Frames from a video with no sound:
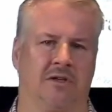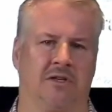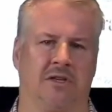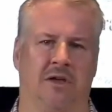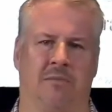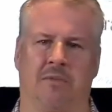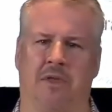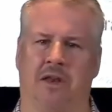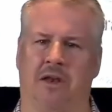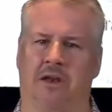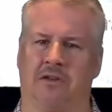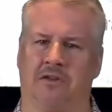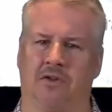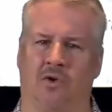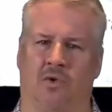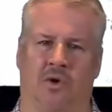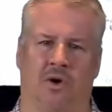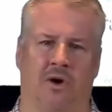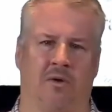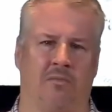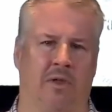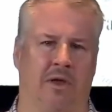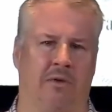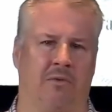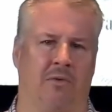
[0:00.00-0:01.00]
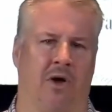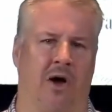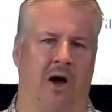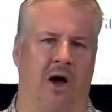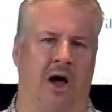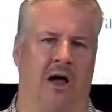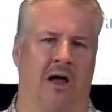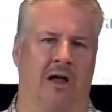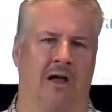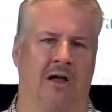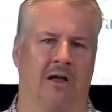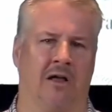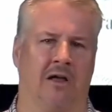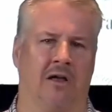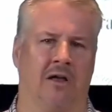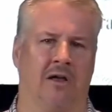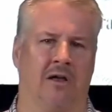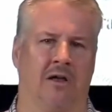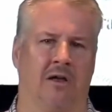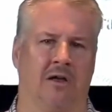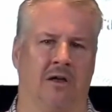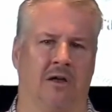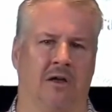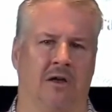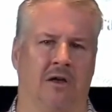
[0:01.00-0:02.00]
Something is horribly wrong.
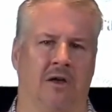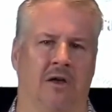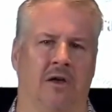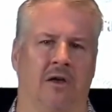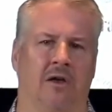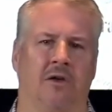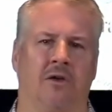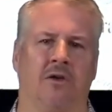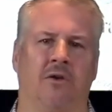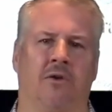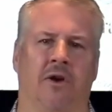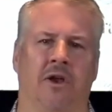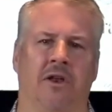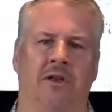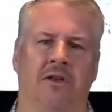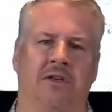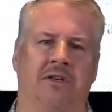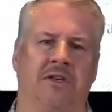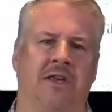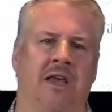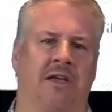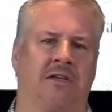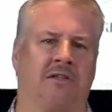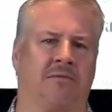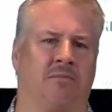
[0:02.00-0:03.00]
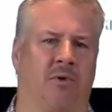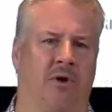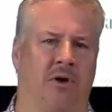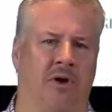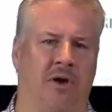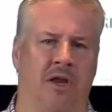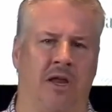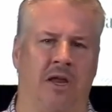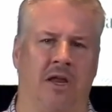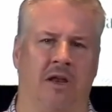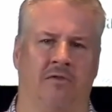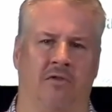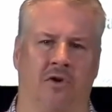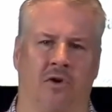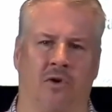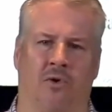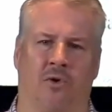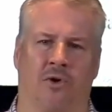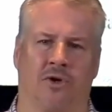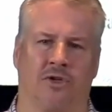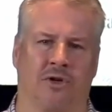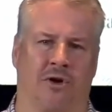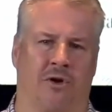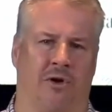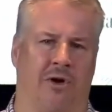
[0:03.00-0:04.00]
You're in desperate need of a
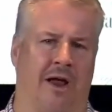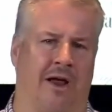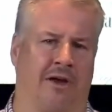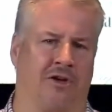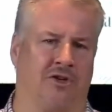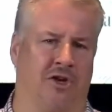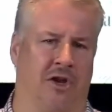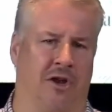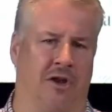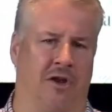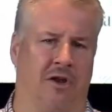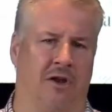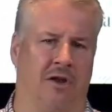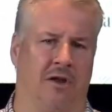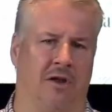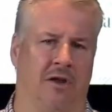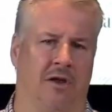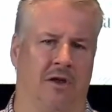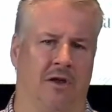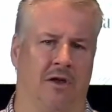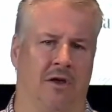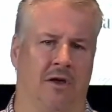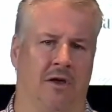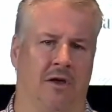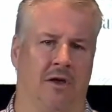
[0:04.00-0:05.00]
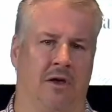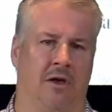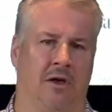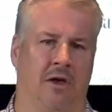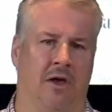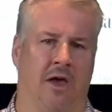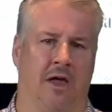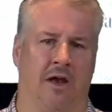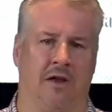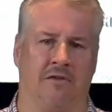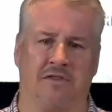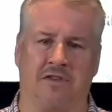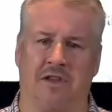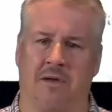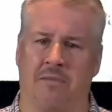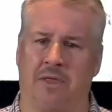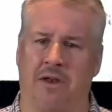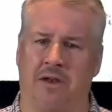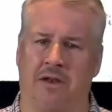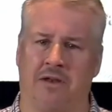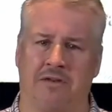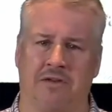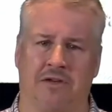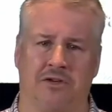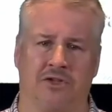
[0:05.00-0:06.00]
course correction. And if
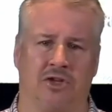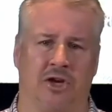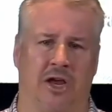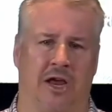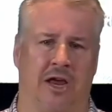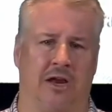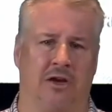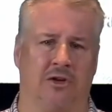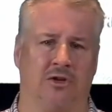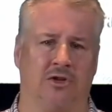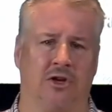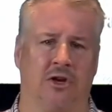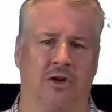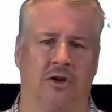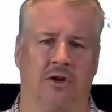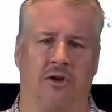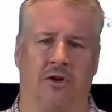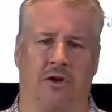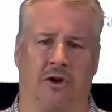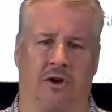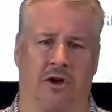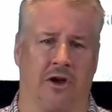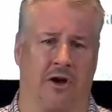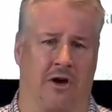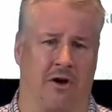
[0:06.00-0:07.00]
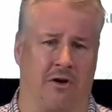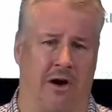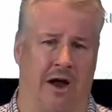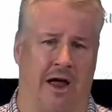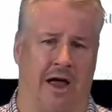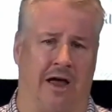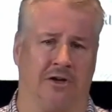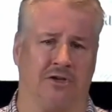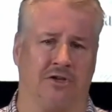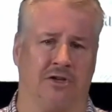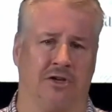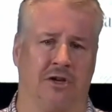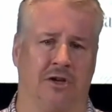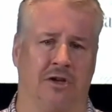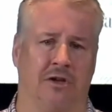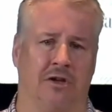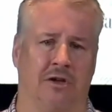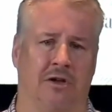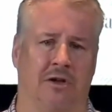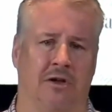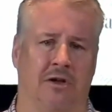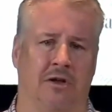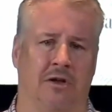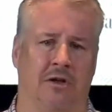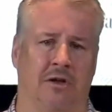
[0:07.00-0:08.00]
something doesn't change, you're going to crash.
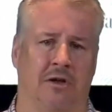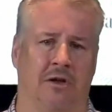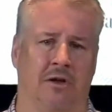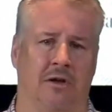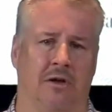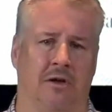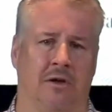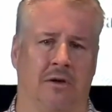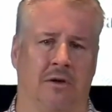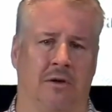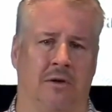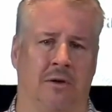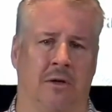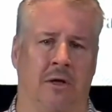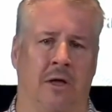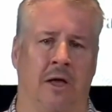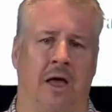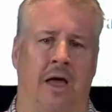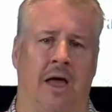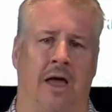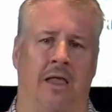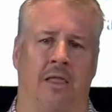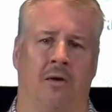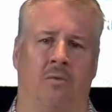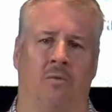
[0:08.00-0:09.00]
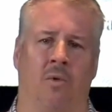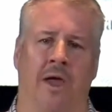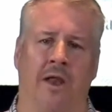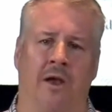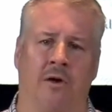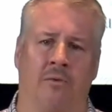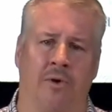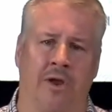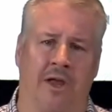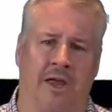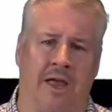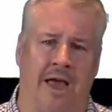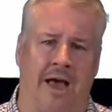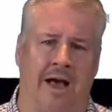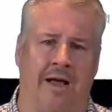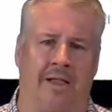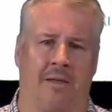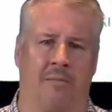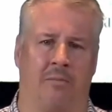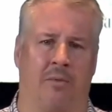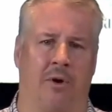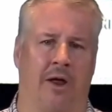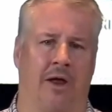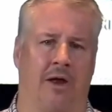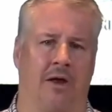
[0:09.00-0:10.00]
And the way to
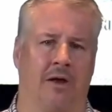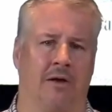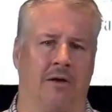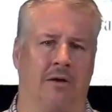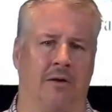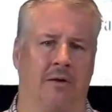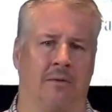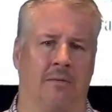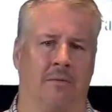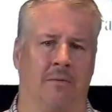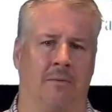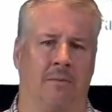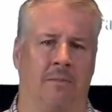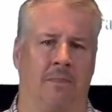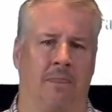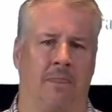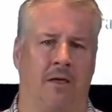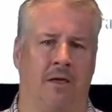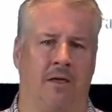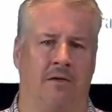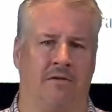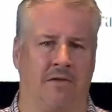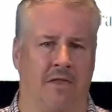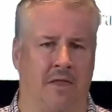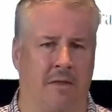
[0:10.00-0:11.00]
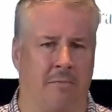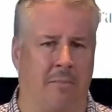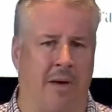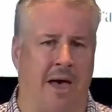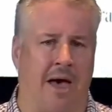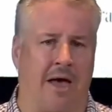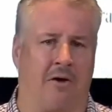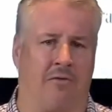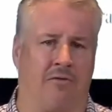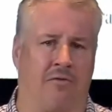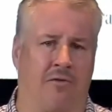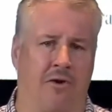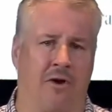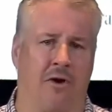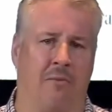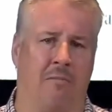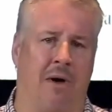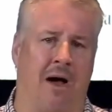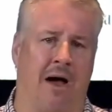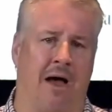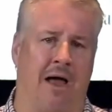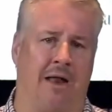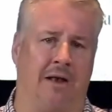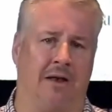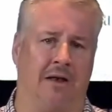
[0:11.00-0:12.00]
recalibrate is in the battle for your
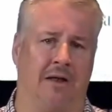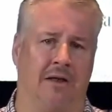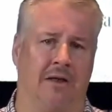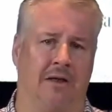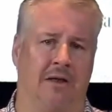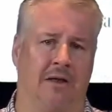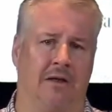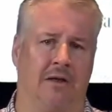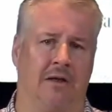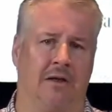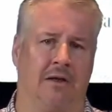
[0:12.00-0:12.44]
mind.